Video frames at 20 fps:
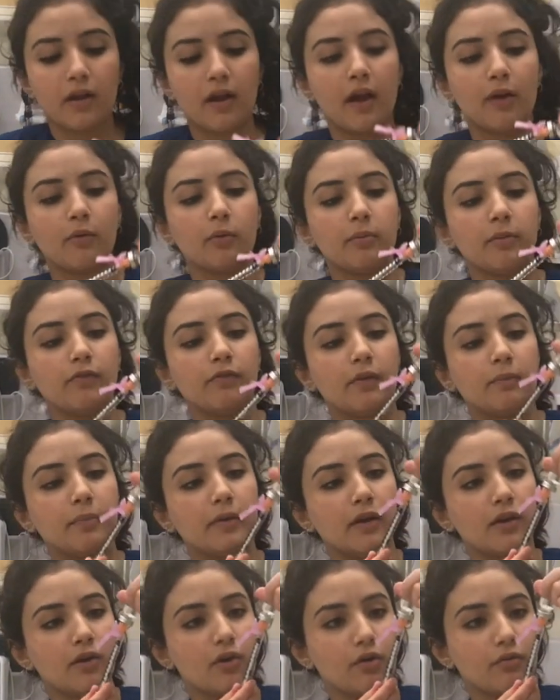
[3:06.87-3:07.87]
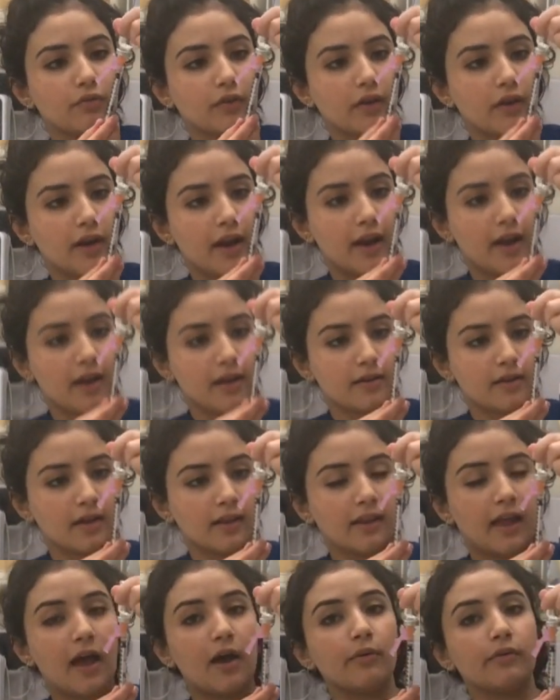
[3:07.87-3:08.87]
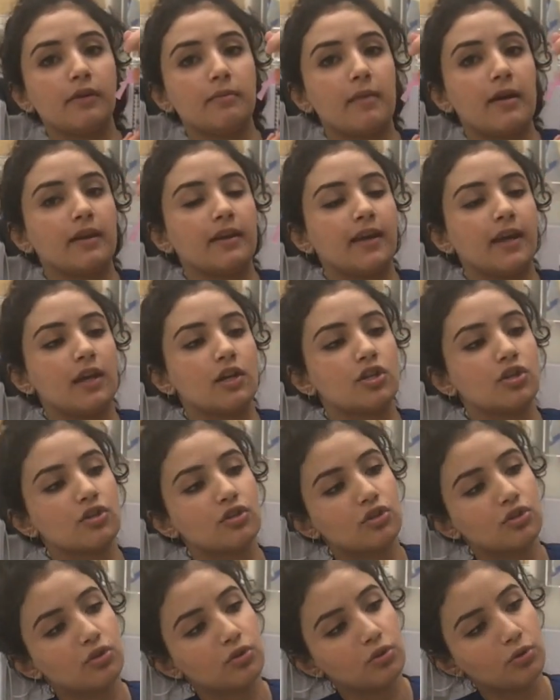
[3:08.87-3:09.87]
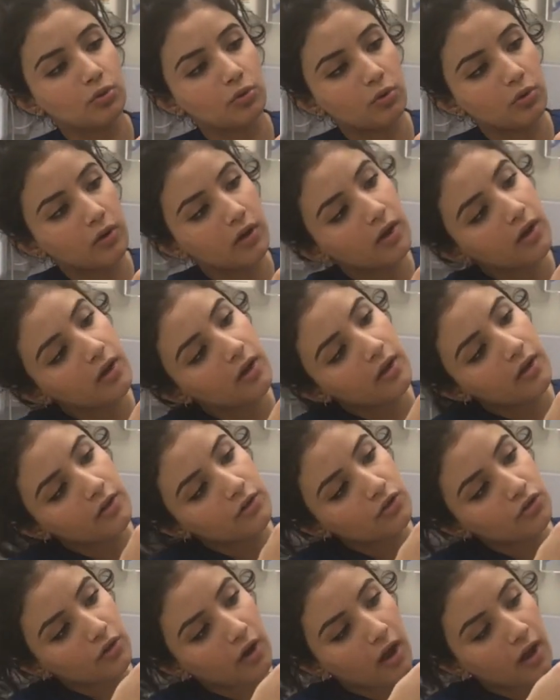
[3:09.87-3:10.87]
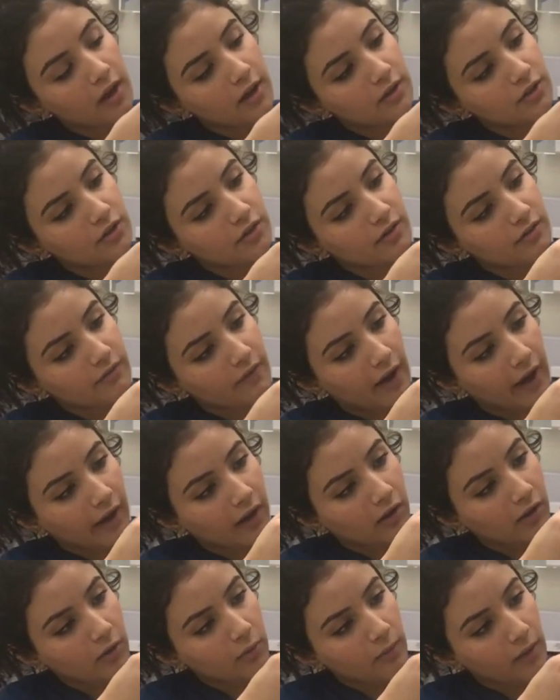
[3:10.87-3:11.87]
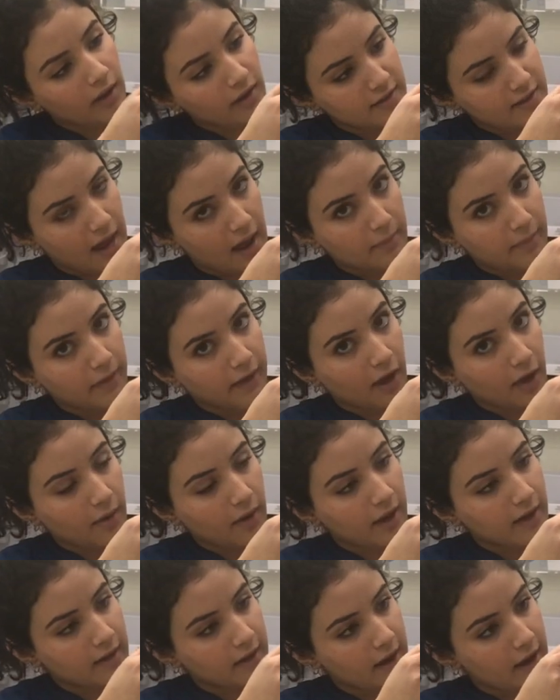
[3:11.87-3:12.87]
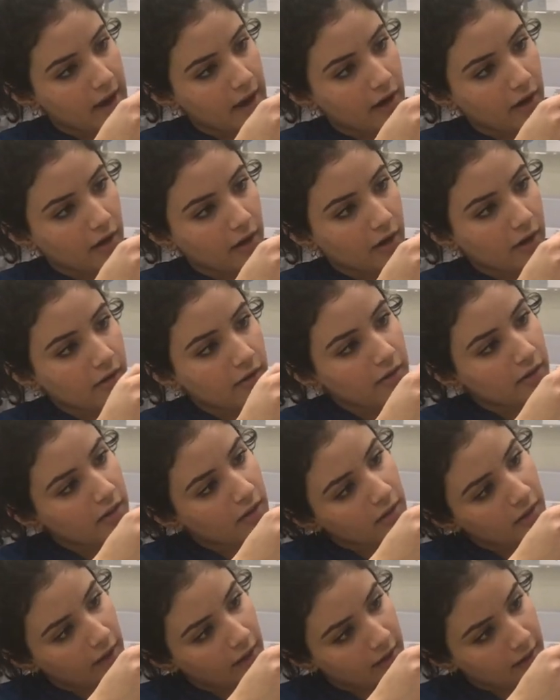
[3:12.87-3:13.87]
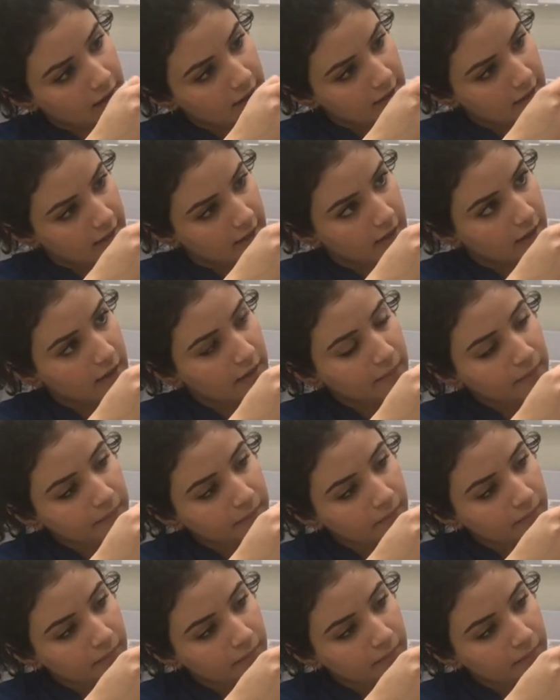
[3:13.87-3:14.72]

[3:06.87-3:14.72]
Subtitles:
I will be flipping it over and allow the medication to draw into the vial while tapping out any air that I see,